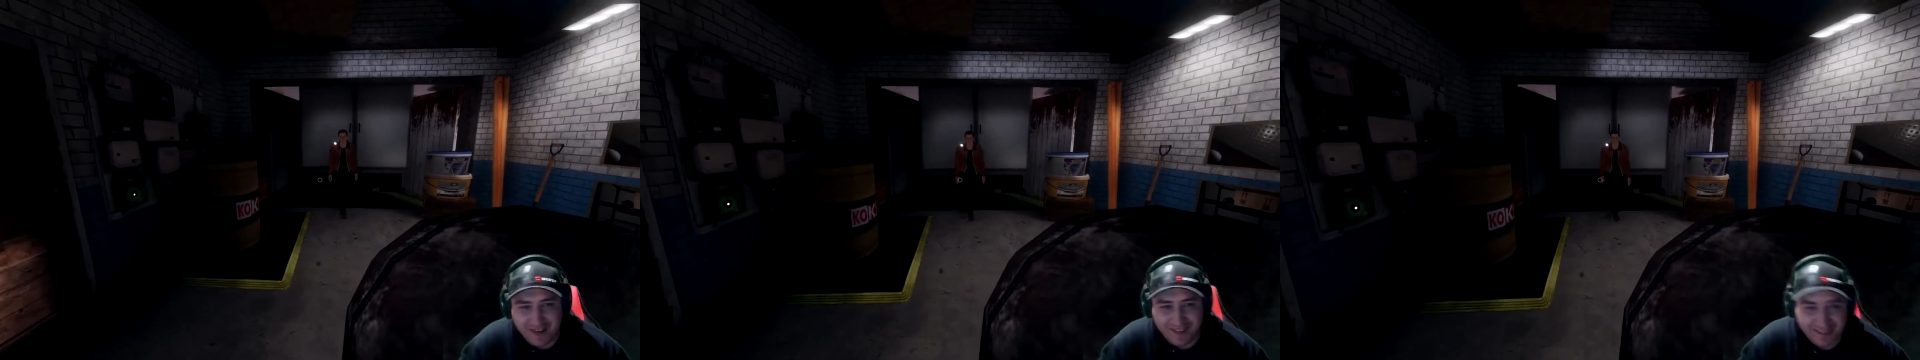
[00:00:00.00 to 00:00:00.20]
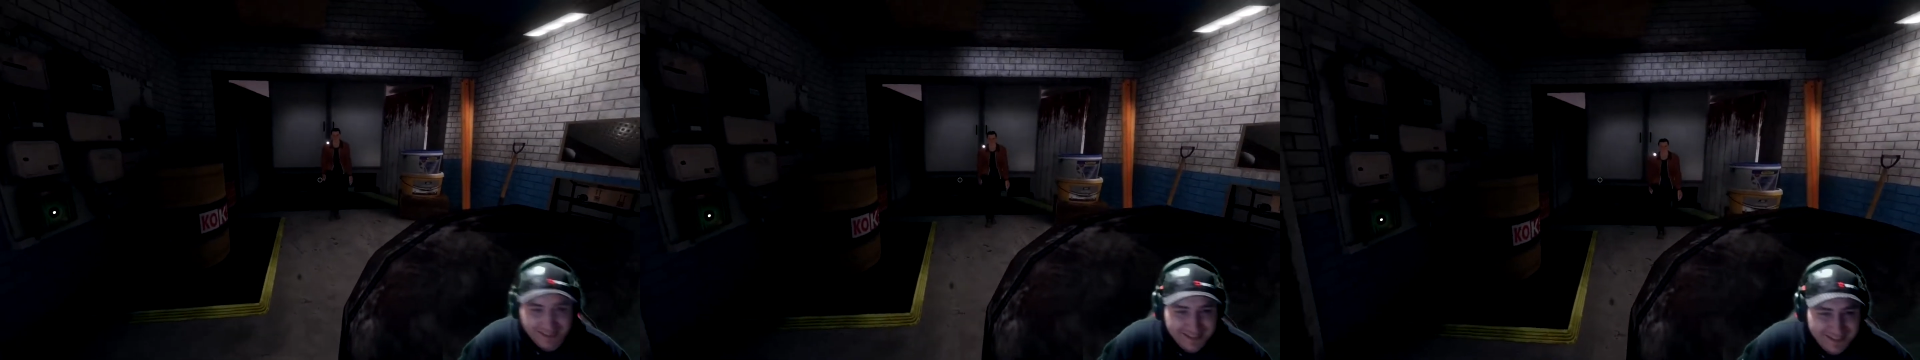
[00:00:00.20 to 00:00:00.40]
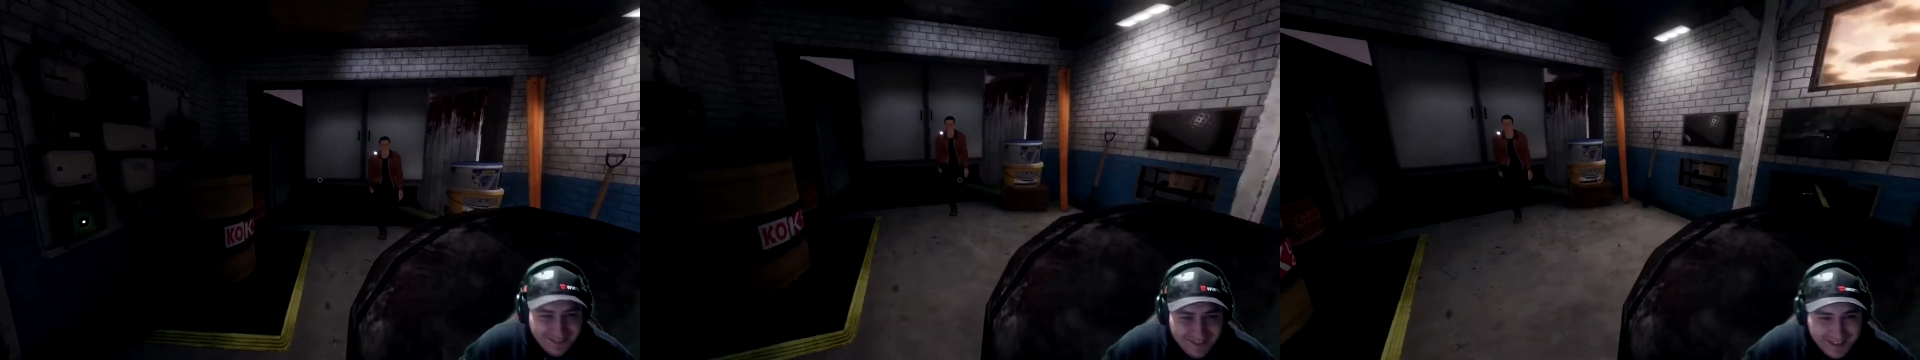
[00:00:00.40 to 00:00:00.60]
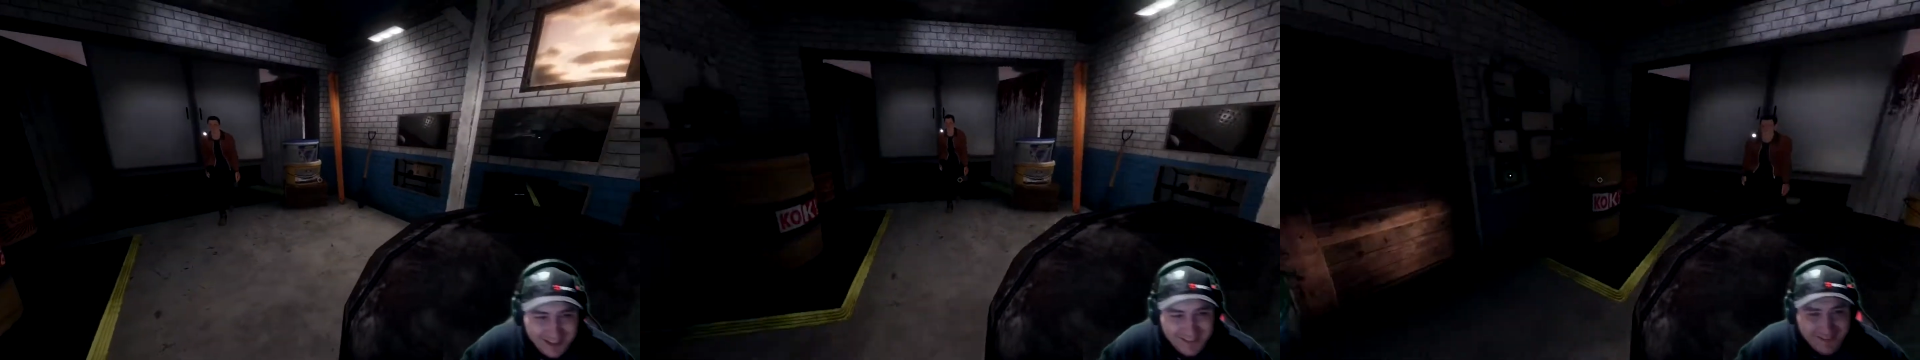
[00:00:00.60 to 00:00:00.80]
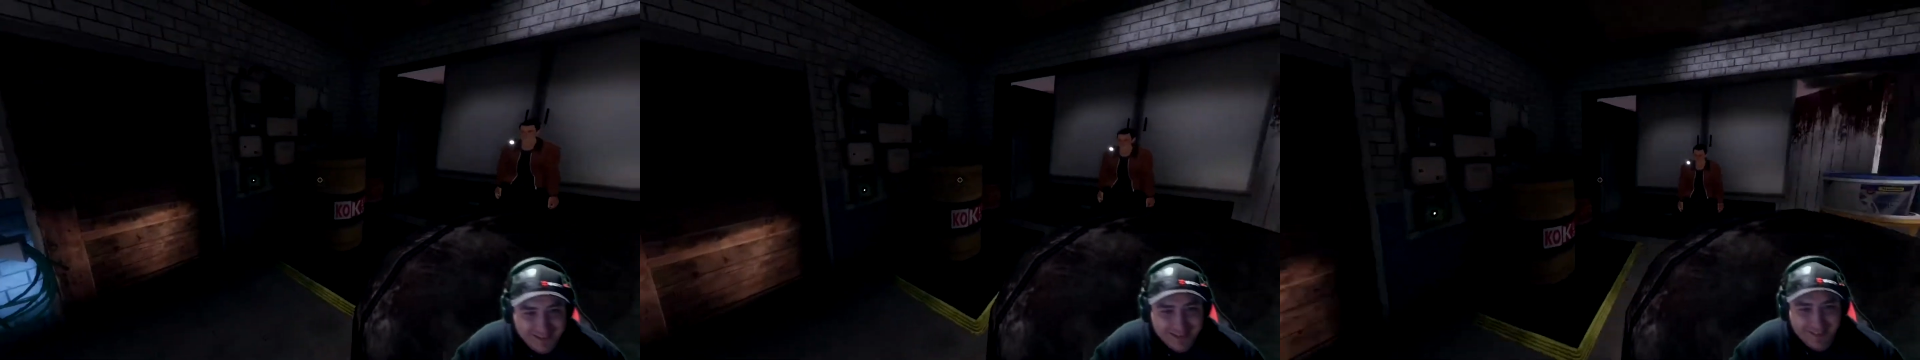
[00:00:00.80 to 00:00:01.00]
Oh, oh,
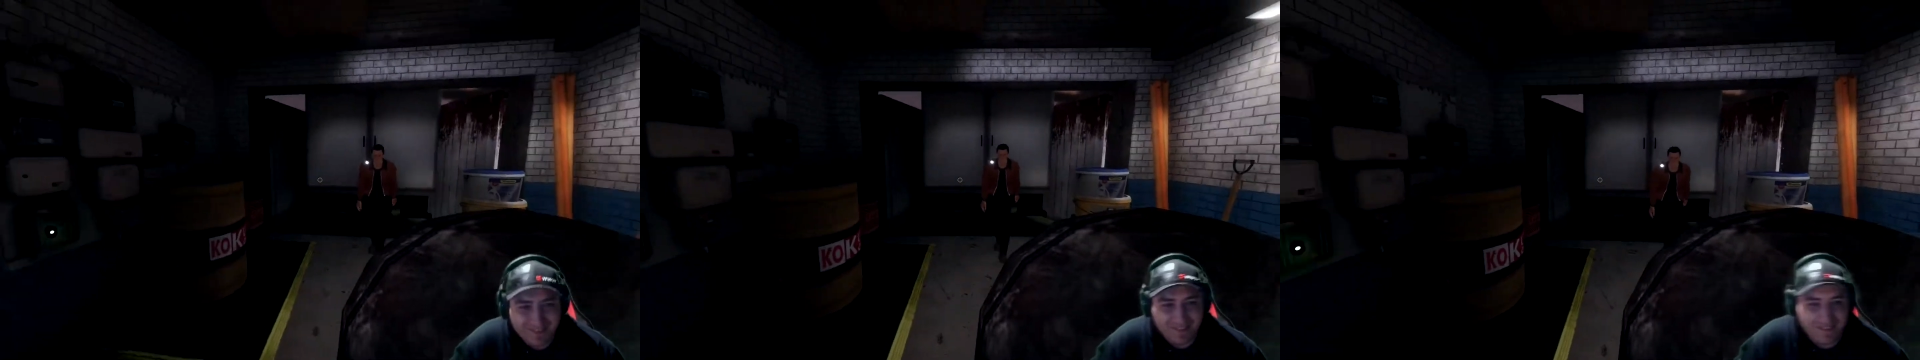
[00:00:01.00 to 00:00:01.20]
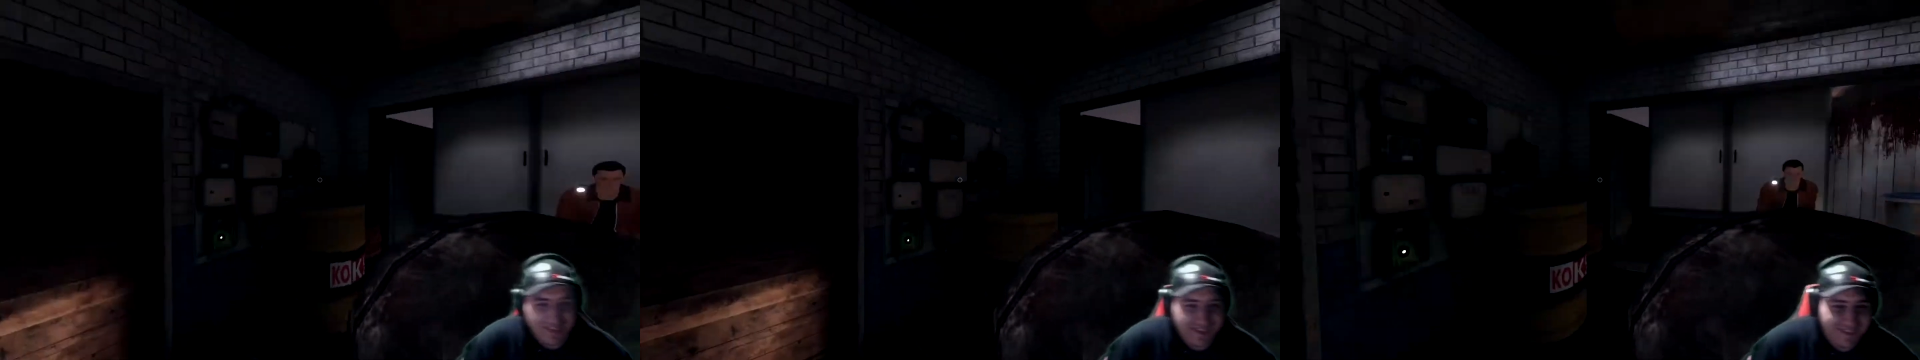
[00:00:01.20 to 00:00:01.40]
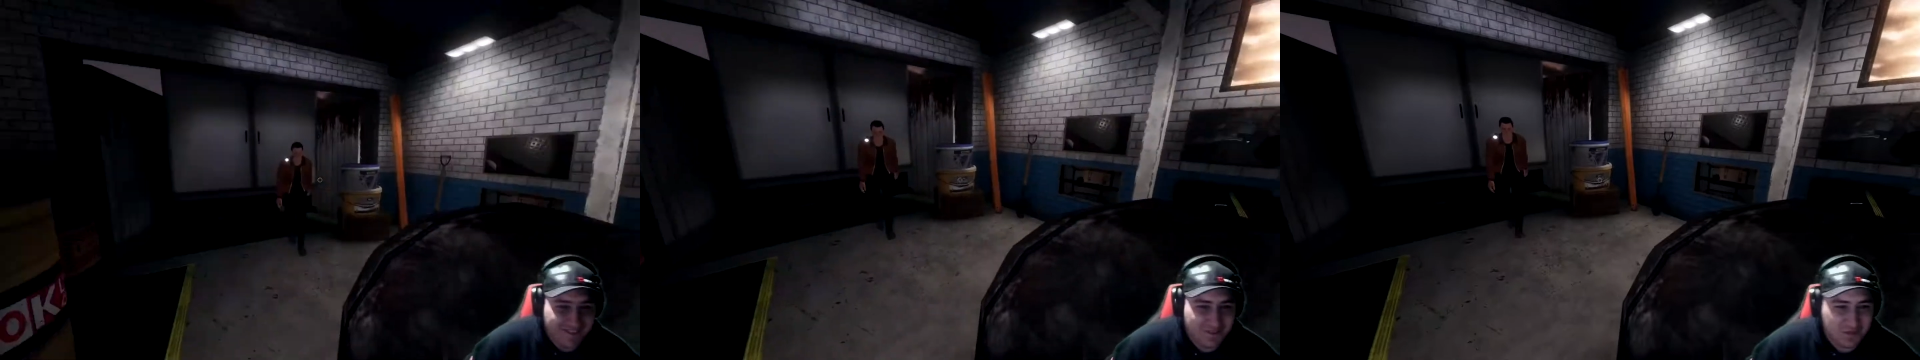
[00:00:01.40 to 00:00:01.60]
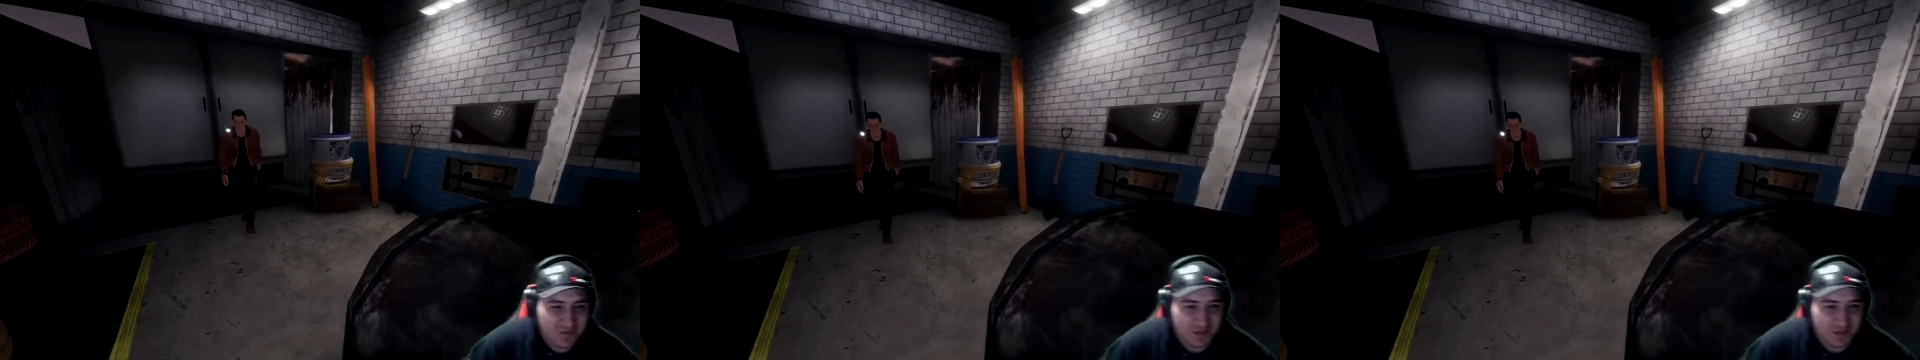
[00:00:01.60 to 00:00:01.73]
oh, oh, oh,